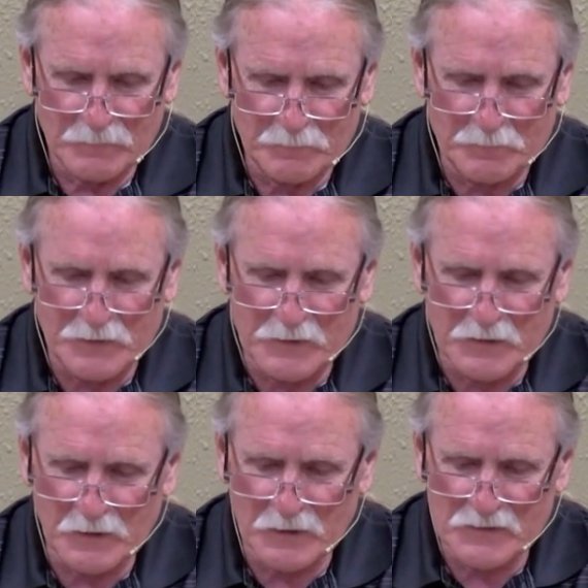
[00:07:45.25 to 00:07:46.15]

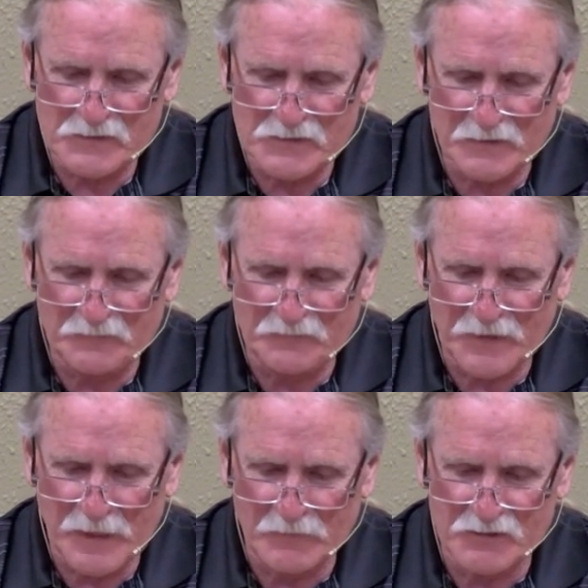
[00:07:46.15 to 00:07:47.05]
because of
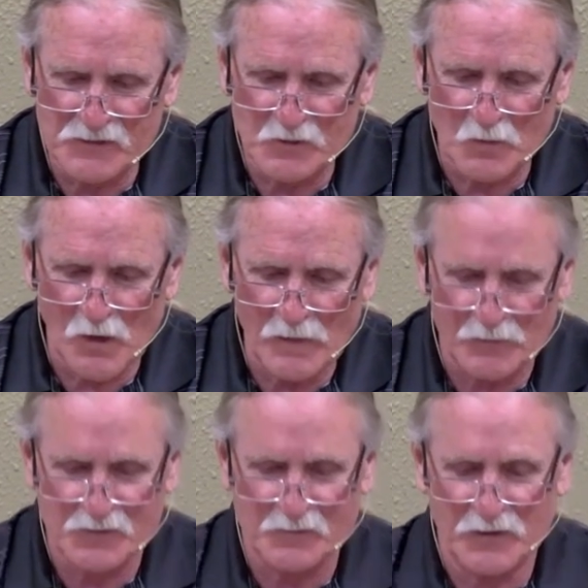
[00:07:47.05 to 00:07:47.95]
family
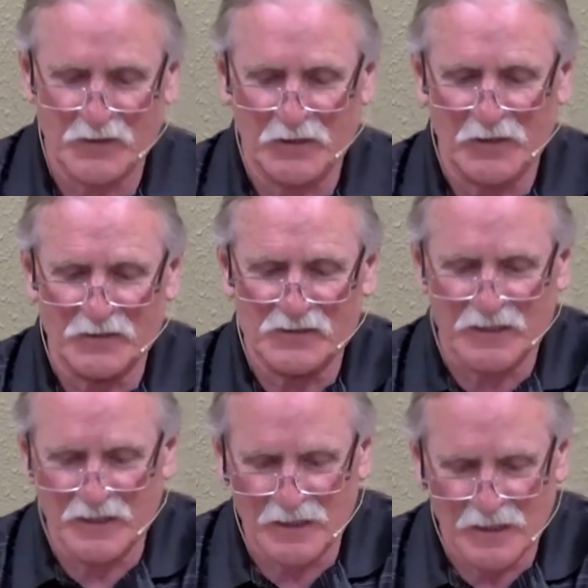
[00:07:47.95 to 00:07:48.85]
squabbles, because
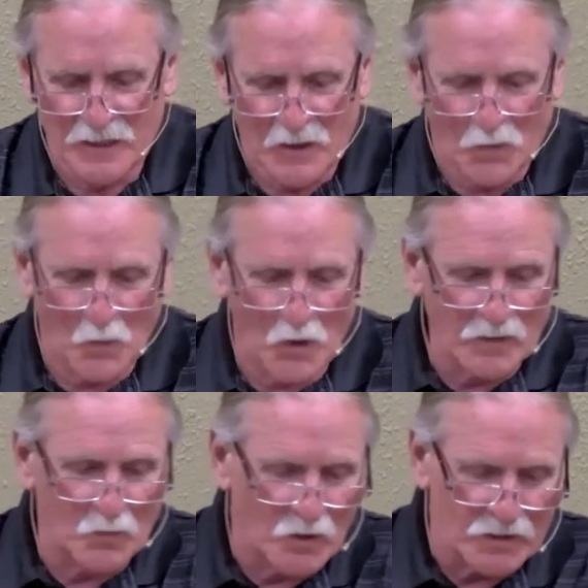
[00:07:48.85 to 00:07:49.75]
they
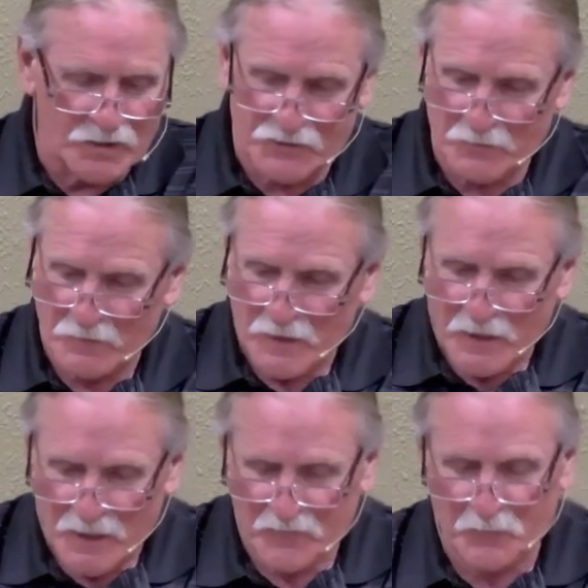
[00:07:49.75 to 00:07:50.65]
one wanted to
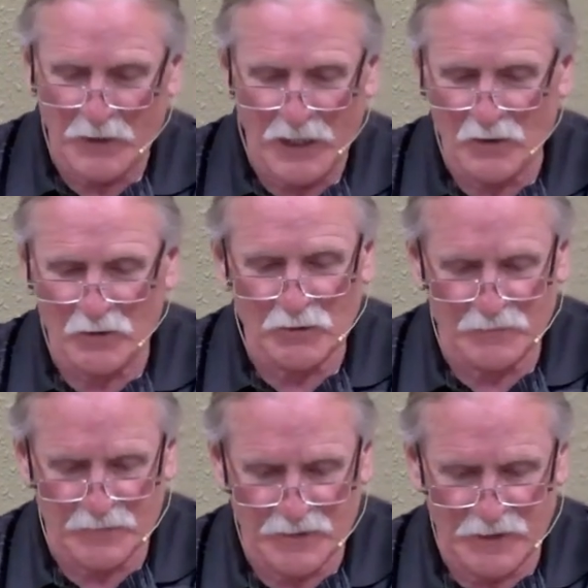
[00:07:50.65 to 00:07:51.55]
have power
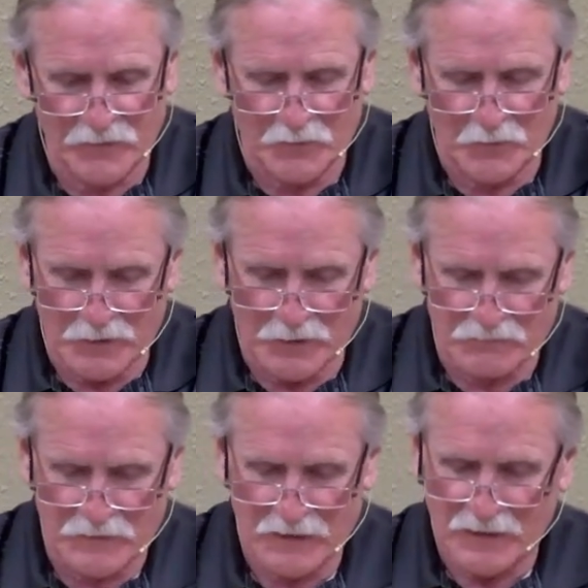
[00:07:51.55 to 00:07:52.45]
over the other one,
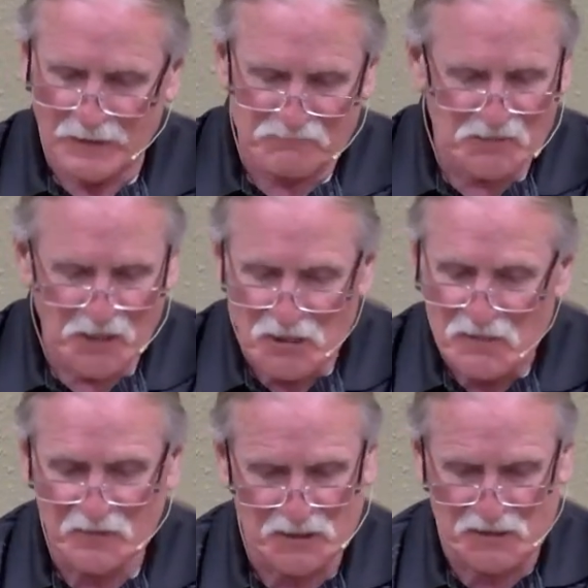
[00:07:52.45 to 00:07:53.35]
and none
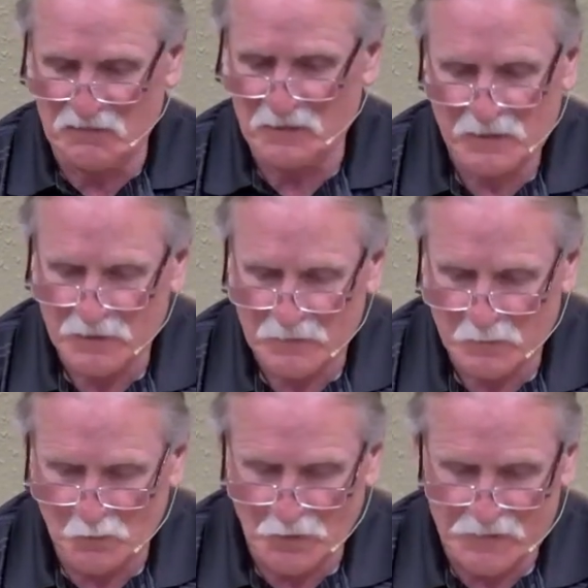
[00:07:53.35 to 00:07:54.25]
of it
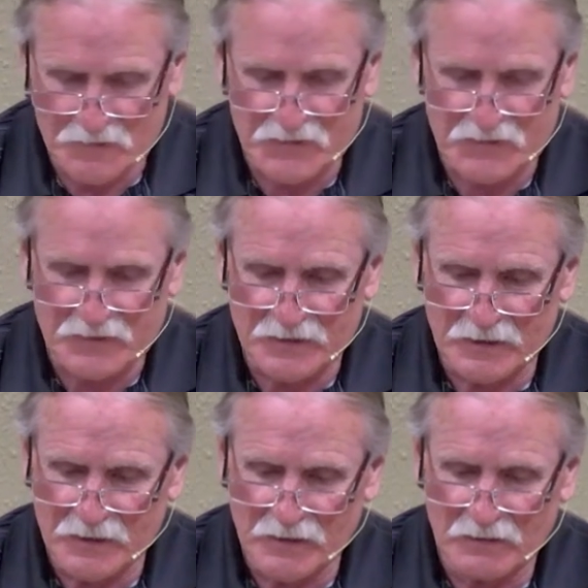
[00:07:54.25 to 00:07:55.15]
was
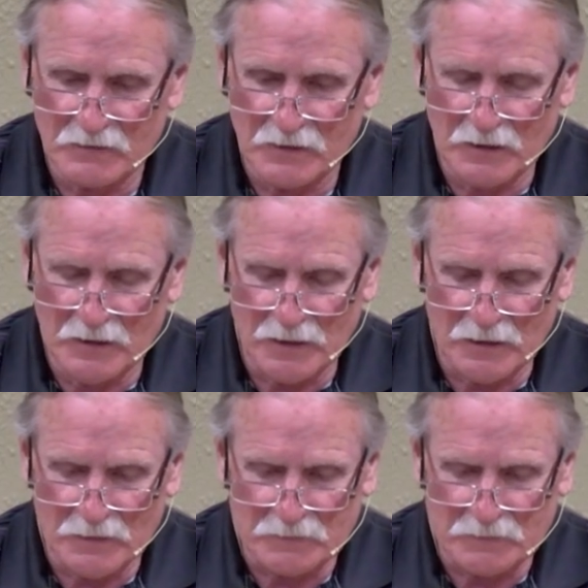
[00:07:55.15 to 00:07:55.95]
uh,